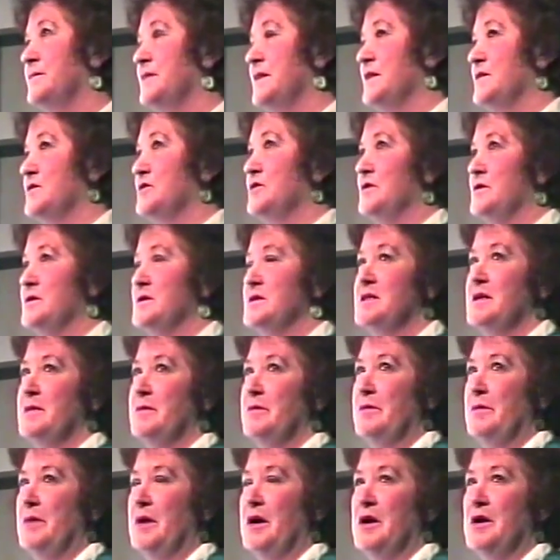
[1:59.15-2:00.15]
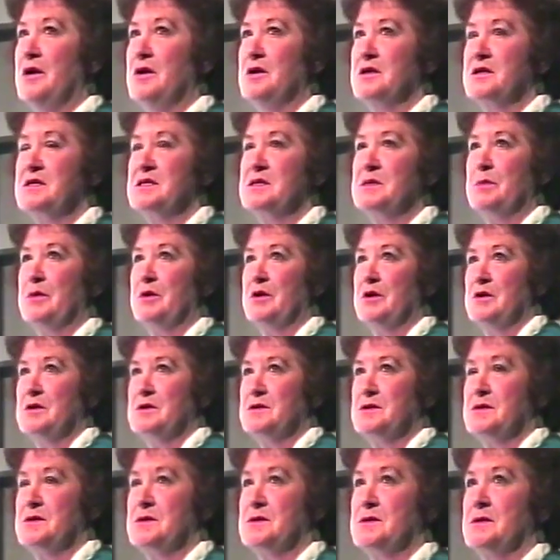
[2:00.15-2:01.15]
touch on some of my own
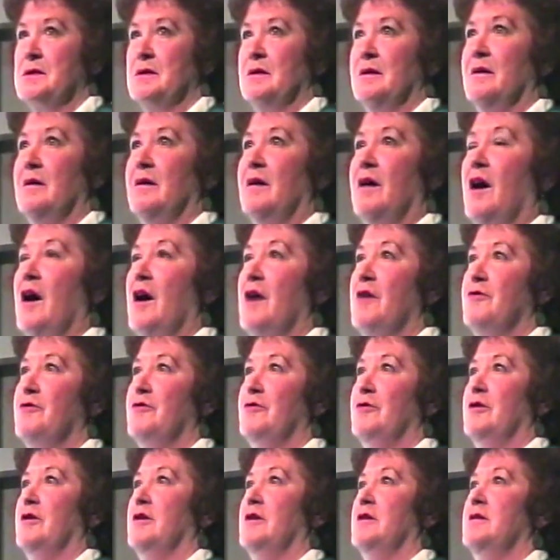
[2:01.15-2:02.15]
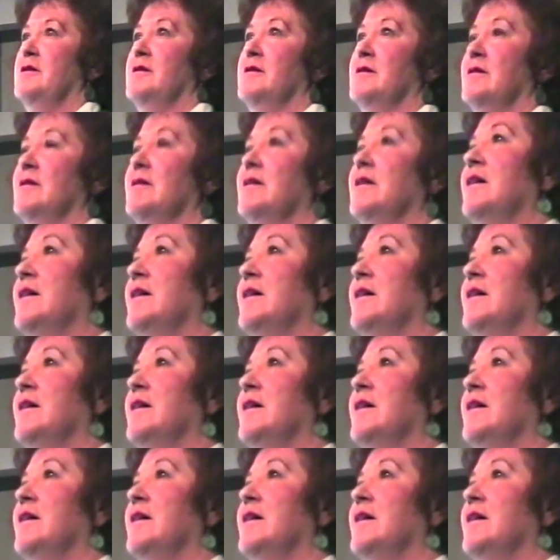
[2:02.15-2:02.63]
experiences, I thought I'd